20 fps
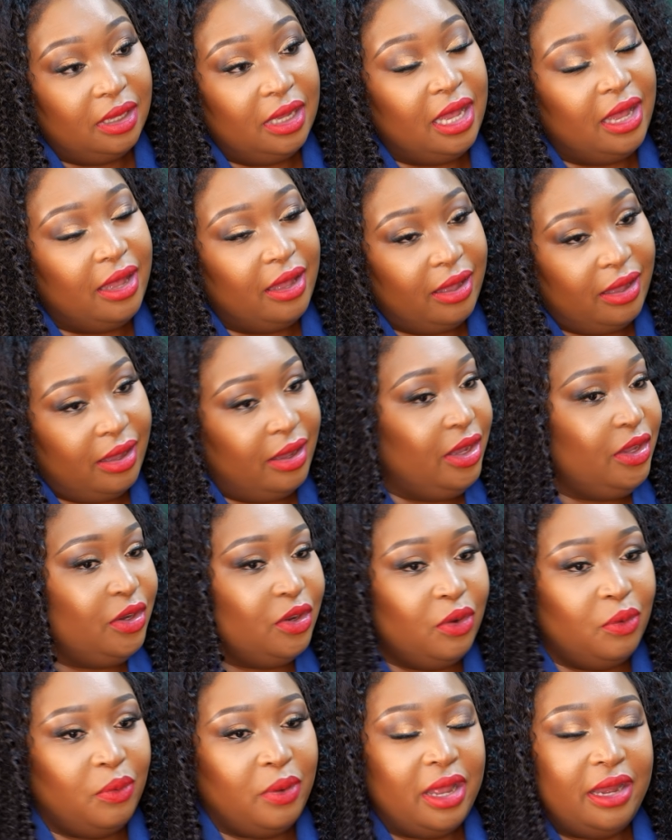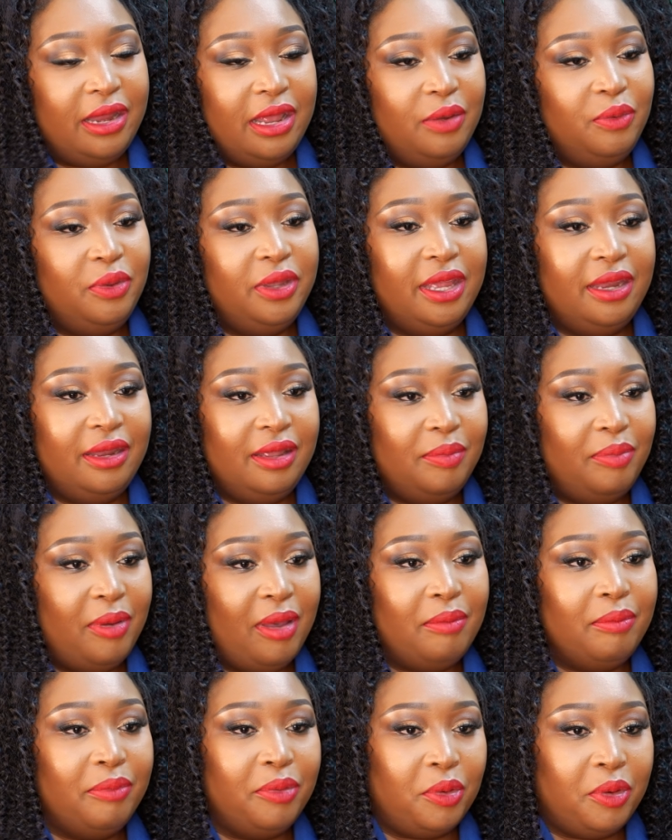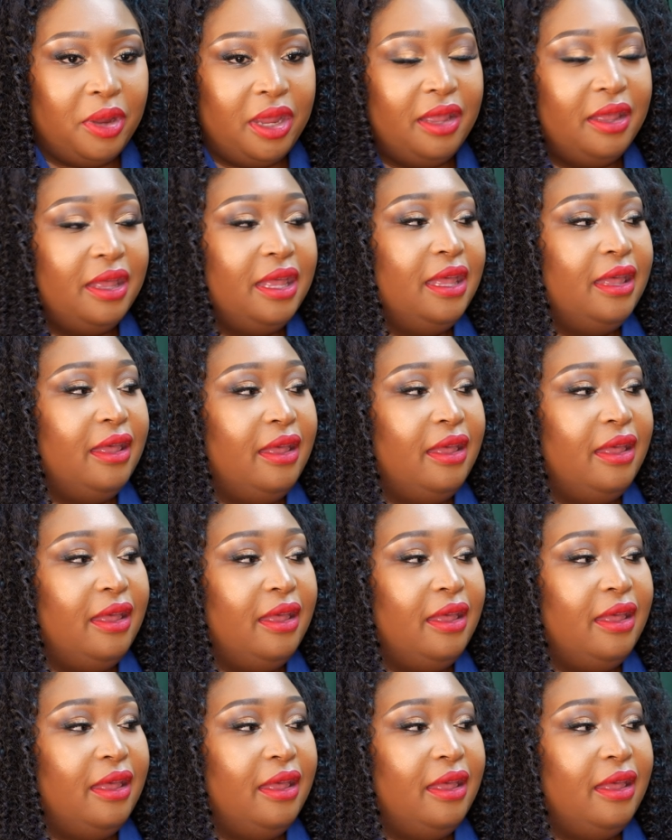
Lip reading: And we're getting pampering.